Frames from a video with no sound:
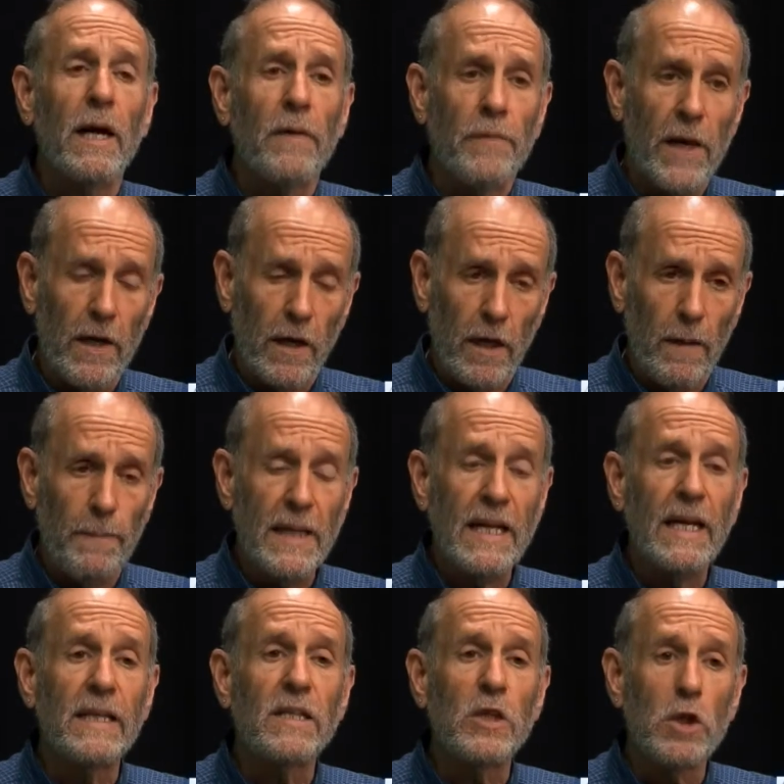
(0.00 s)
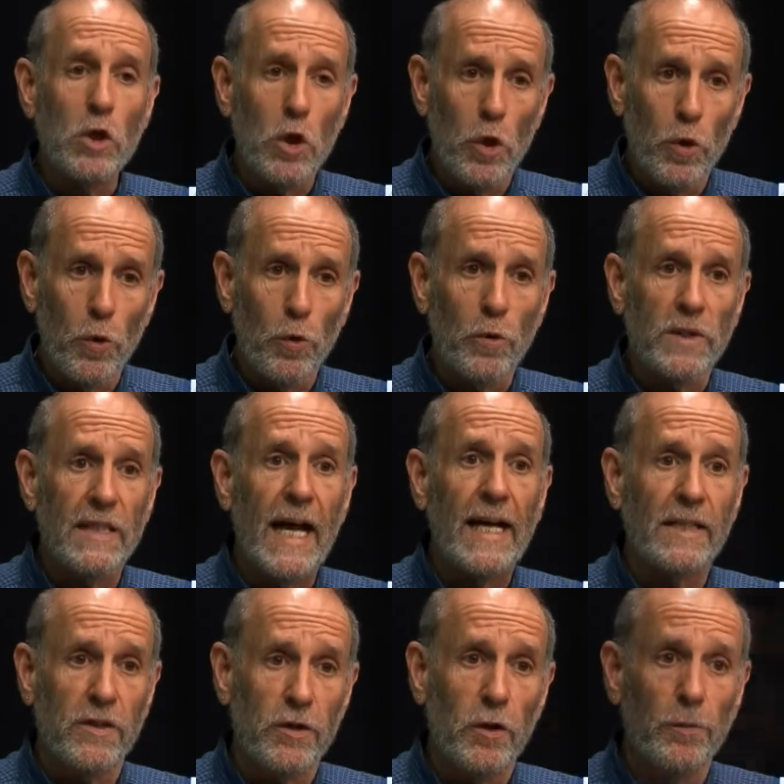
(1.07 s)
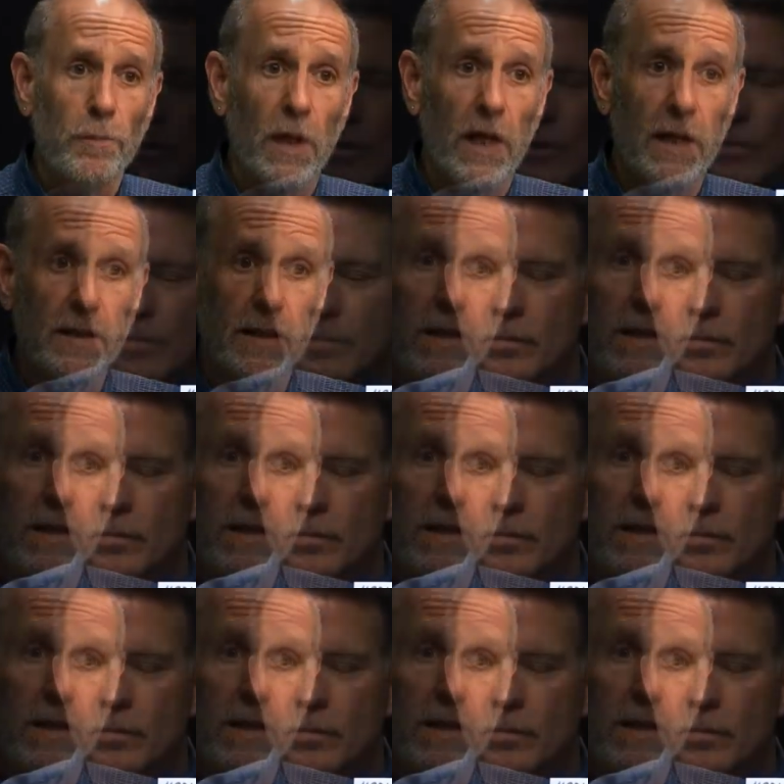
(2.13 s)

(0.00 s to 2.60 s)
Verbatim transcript: they're going to begin to use that surplus.